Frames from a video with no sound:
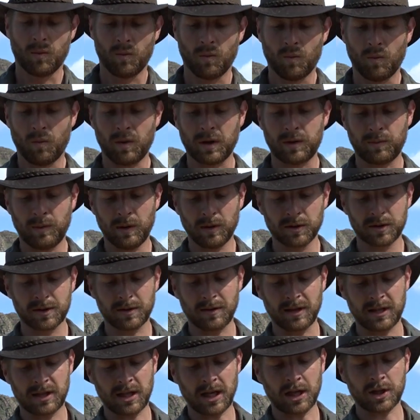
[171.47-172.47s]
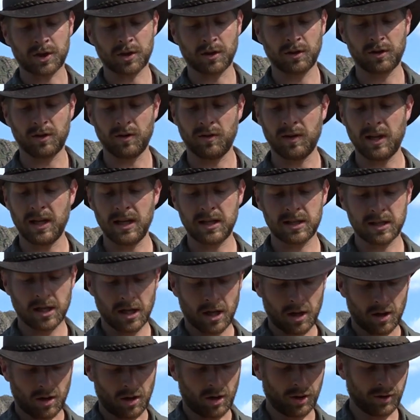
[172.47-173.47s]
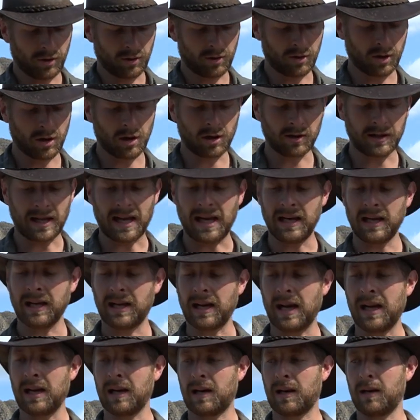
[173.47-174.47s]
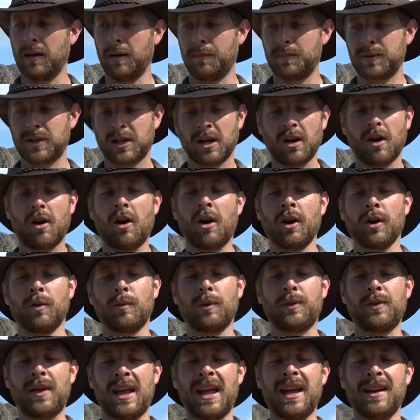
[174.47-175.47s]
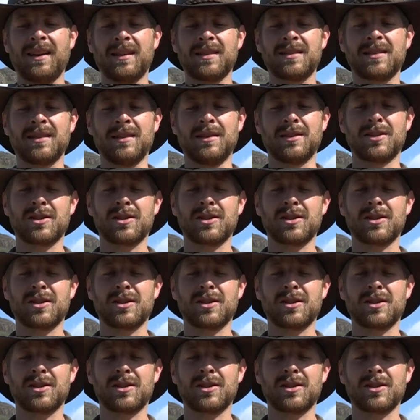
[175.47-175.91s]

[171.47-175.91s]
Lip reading: What we also attach onto these are your good old alligator clips on with Anderson.